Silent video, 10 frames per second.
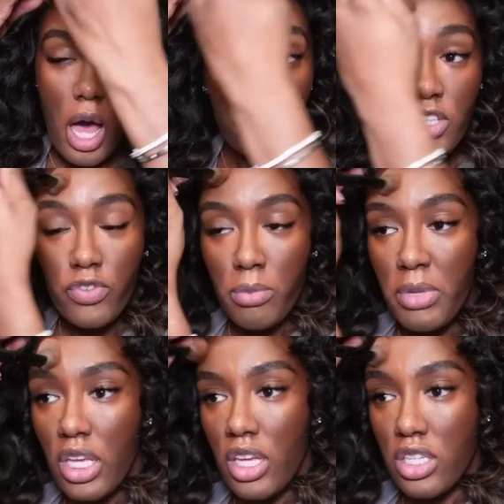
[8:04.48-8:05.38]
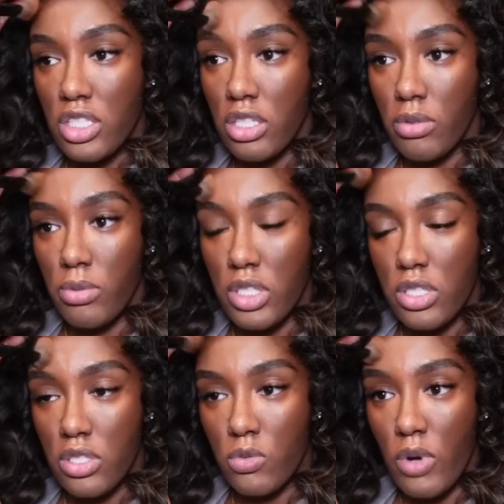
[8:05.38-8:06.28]
option for me and she
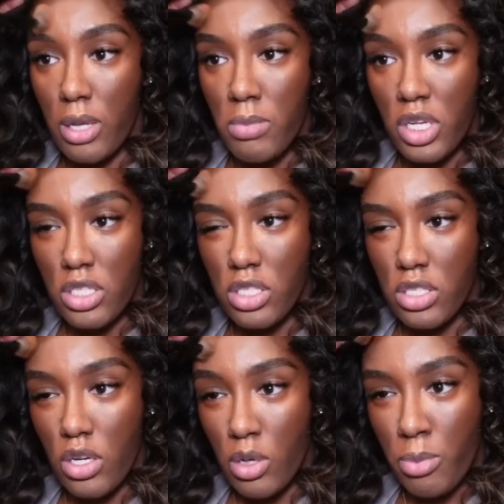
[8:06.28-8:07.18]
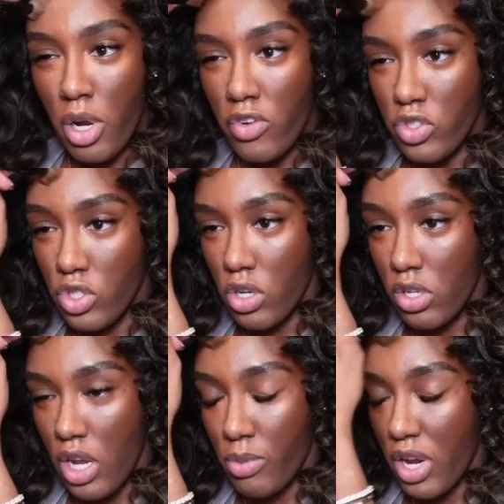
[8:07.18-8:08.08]
was recommended to certain birth
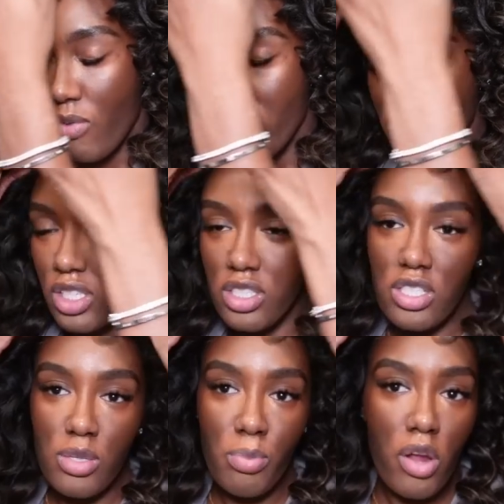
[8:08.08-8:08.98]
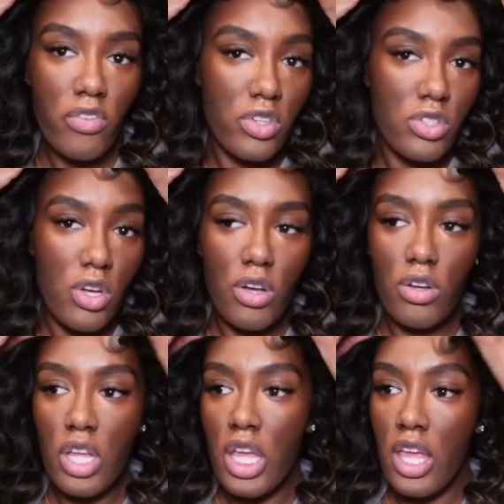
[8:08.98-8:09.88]
control. Now when I researched this birth
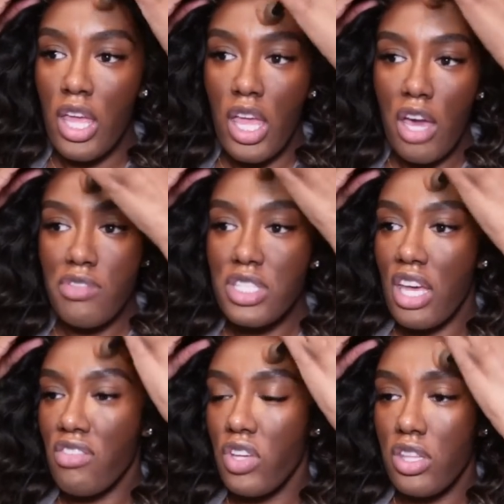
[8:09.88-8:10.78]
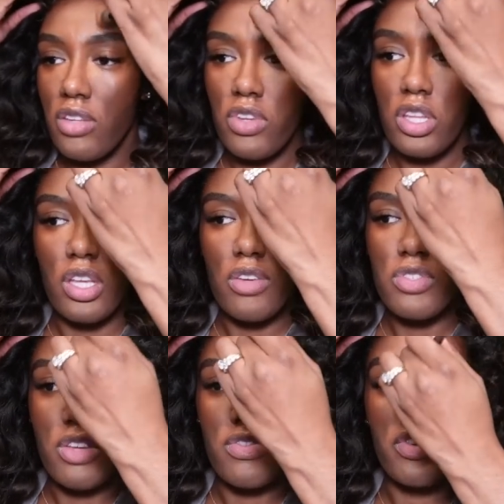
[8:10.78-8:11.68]
control, it was like 50-50, it
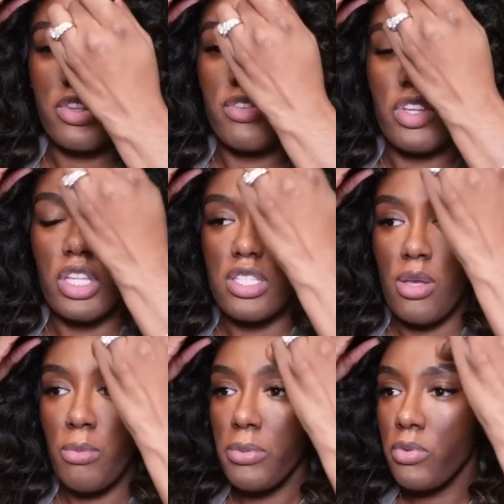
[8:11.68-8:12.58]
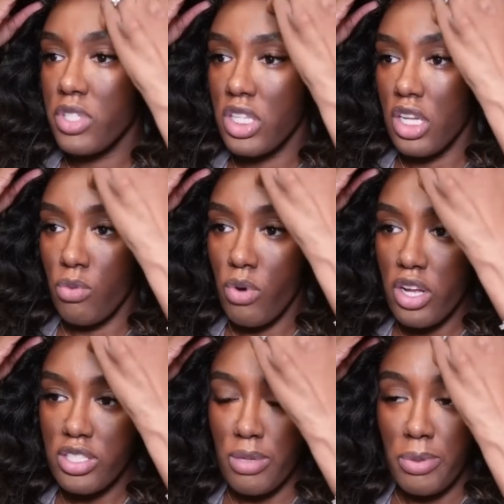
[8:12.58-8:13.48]
was given 50-50. Some people were saying it
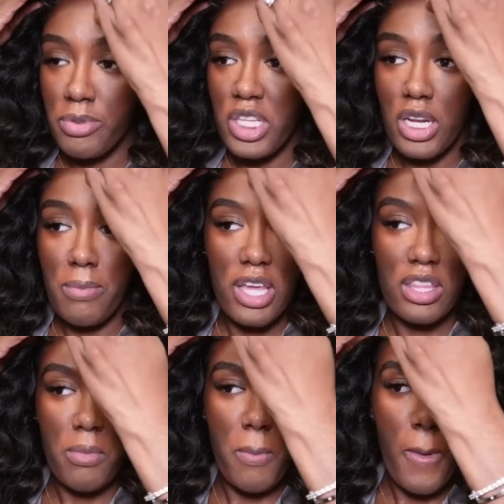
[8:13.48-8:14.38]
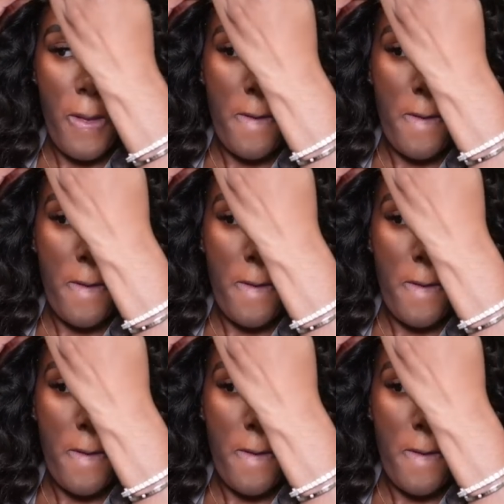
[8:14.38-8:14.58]
worked, some people said it made them